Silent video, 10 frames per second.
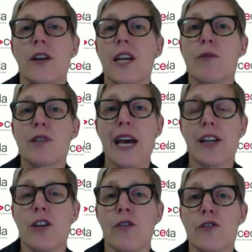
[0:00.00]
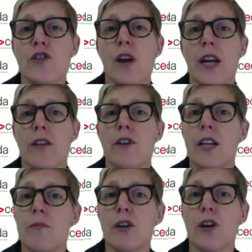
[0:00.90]
He was out here in Australia for
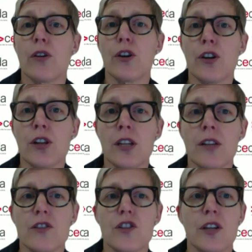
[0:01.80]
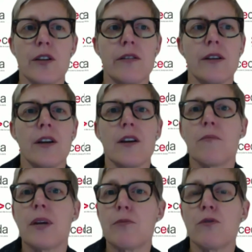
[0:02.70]
EPO earlier this year.
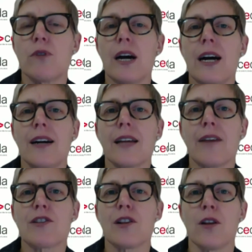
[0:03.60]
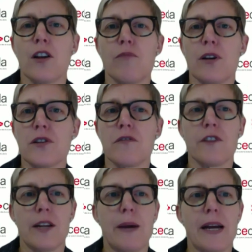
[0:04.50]
People gave us a lot of positive
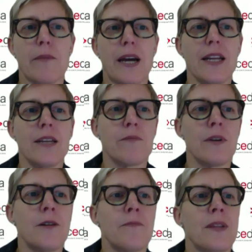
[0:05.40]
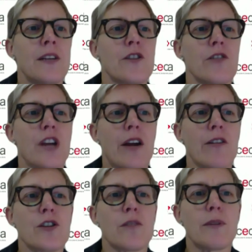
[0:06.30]
feedback about him. So
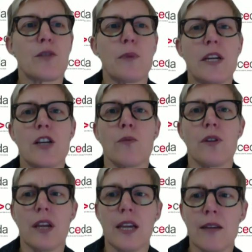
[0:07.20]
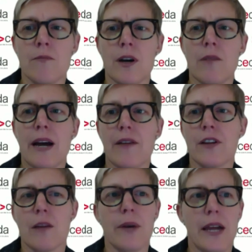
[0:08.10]
Jared's going to be speaking with him about the
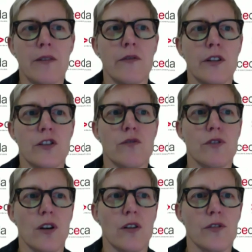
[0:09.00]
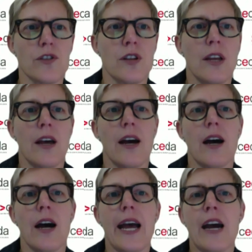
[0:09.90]
competitiveness results,
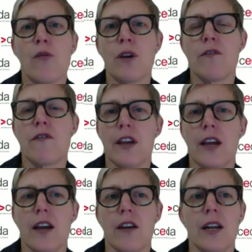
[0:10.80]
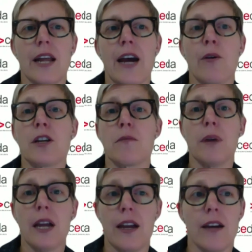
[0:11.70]
how we fare and how we
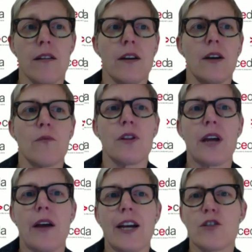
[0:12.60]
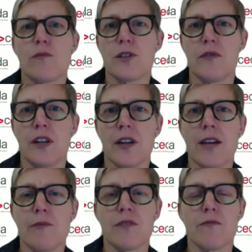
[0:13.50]
compare with our Asia-Pacific
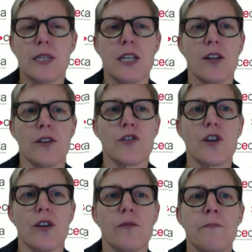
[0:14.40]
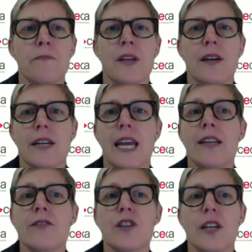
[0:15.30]
neighbours in particular. So
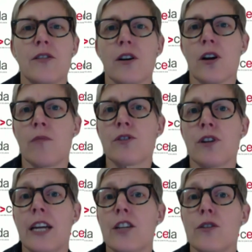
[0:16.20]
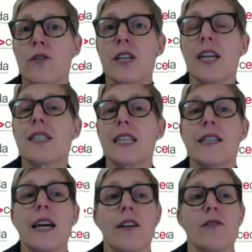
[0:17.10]
again, CEDA.com.au to get
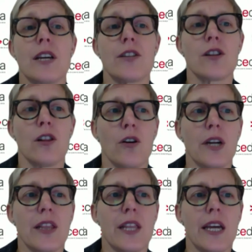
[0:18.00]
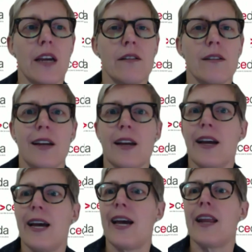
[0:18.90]
details and to log in there.
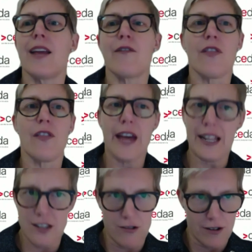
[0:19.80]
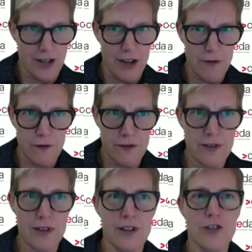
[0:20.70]
And if that's not enough,
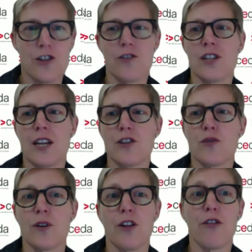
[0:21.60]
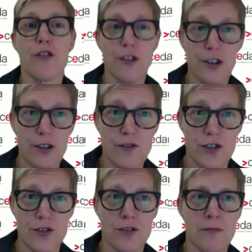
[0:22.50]
Tuesday the 23rd of
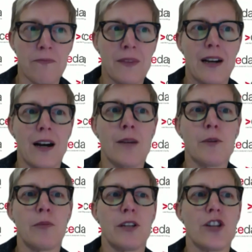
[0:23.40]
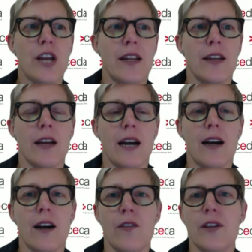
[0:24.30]
June, I'm going to be chatting
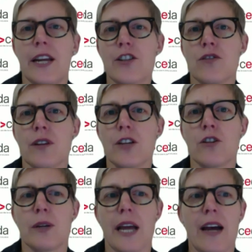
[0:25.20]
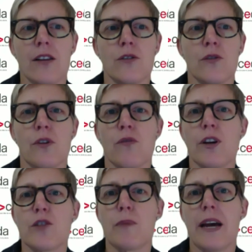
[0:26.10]
on the National Economic Outlook with
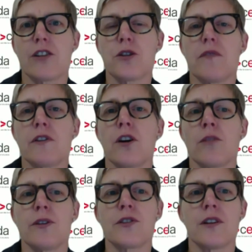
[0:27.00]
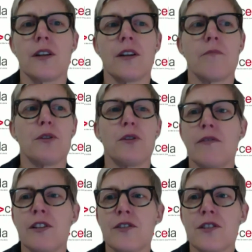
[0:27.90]
Westpac Chief Economist Bill
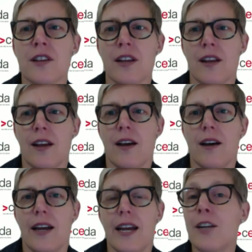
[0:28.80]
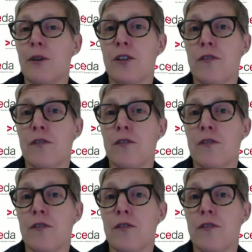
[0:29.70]
Evans. Anyone who